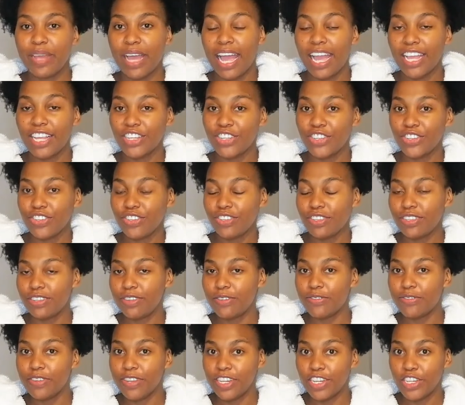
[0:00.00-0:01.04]
I just
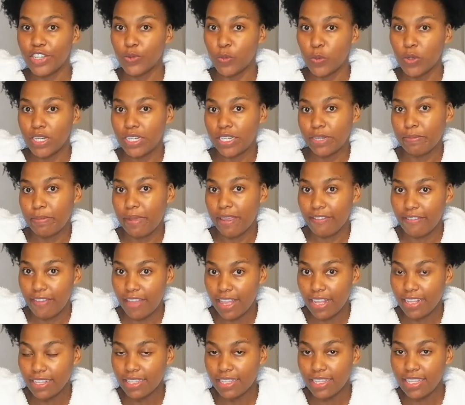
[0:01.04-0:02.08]
finished washing my
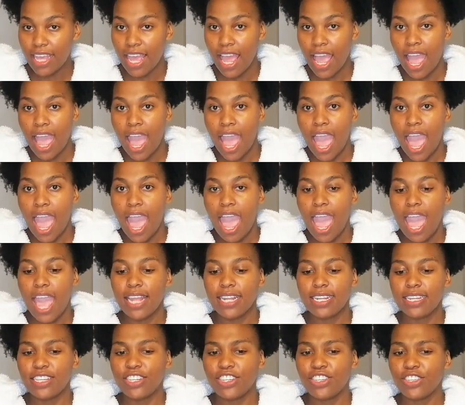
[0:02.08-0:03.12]
face
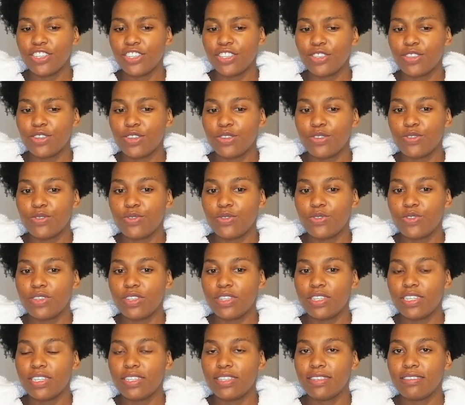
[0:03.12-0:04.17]
and I just thought,
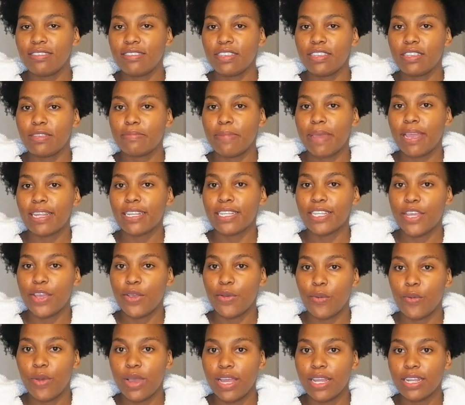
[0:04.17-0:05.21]
since it's my day
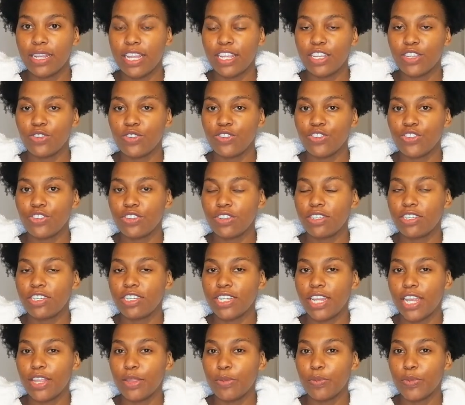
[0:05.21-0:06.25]
one, I should just
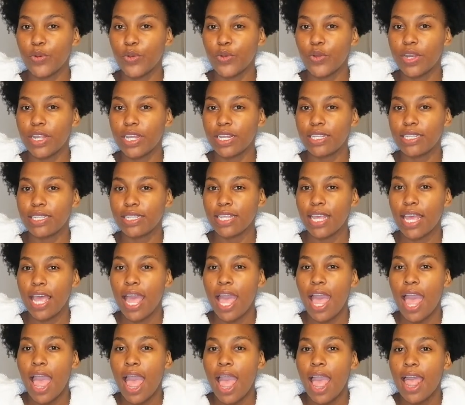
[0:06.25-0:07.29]
share the products
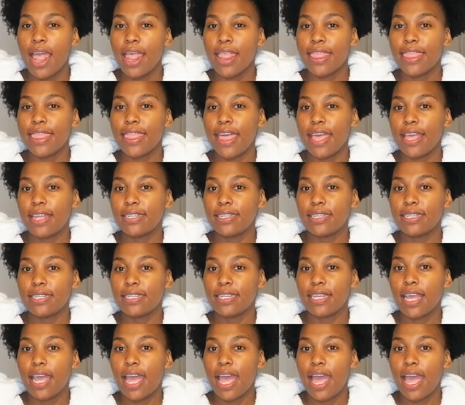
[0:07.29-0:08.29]
that